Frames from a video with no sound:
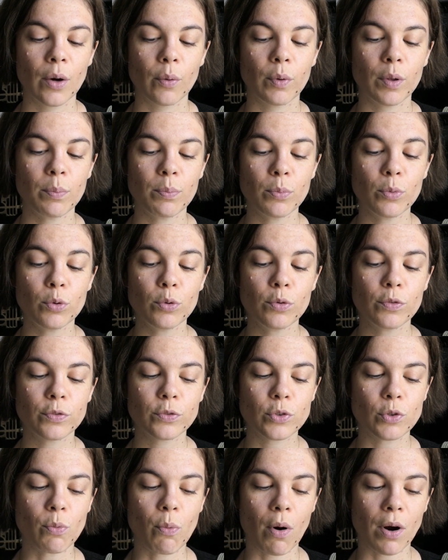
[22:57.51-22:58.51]
We move
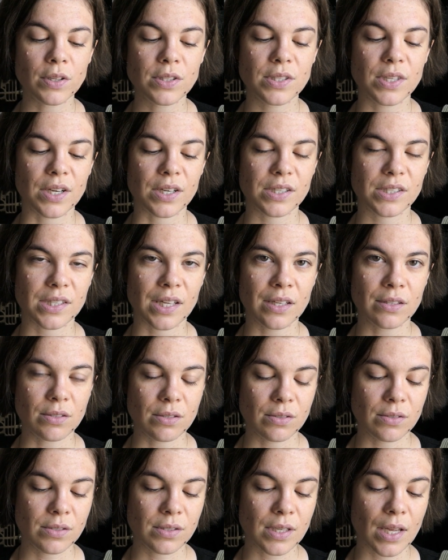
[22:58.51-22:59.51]
toward their
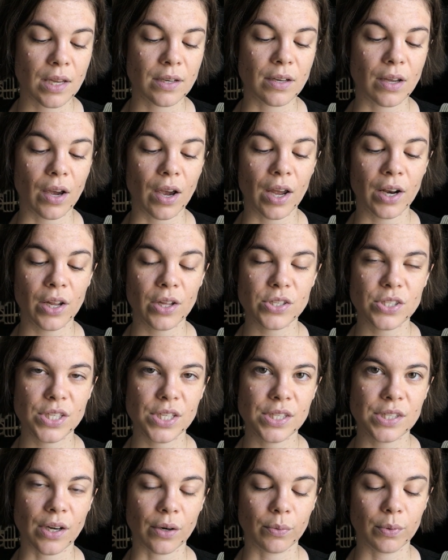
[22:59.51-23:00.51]
centers and their
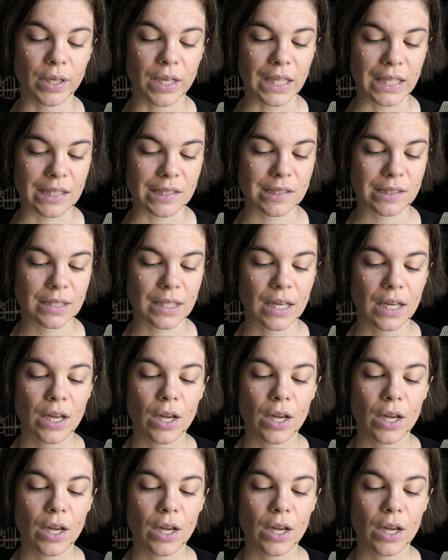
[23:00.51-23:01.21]
energies are released.